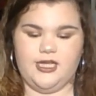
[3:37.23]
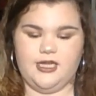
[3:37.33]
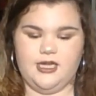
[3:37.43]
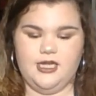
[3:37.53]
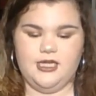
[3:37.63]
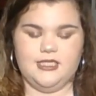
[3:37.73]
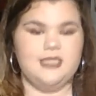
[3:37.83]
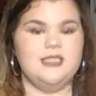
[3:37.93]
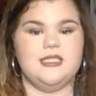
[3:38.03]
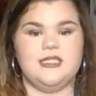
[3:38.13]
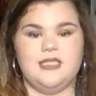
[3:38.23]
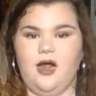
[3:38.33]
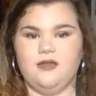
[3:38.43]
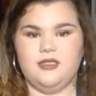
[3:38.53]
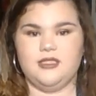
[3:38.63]
It didn't sit
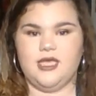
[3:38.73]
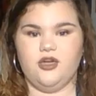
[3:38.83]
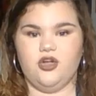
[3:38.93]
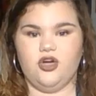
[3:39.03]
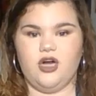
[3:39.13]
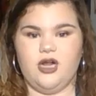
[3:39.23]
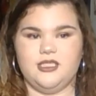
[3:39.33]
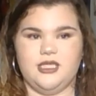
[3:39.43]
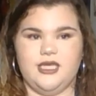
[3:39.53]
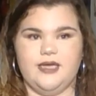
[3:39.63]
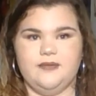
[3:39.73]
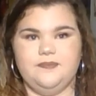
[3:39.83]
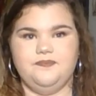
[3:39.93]
on the skin correctly.